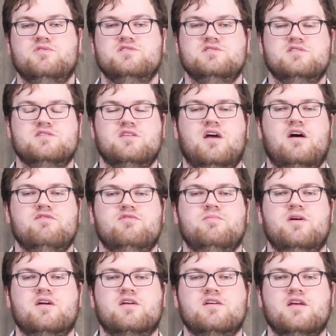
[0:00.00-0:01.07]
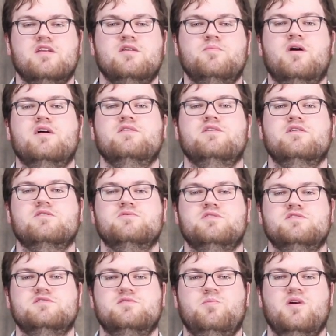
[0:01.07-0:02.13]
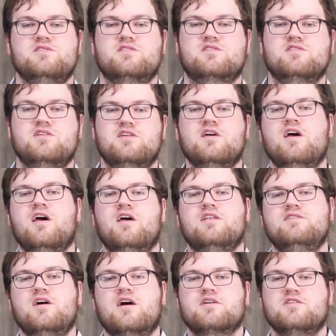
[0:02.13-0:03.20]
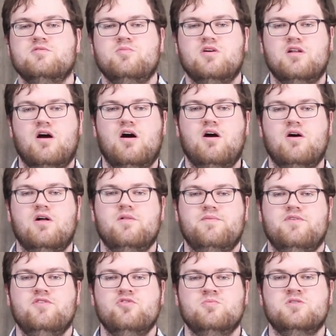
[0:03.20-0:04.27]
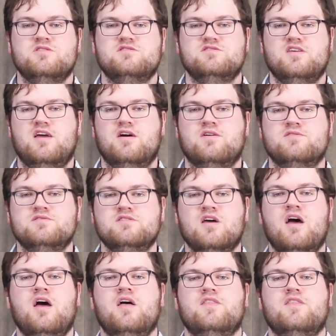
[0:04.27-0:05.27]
which is just an alphabet created by linguists to basically document all human sounds,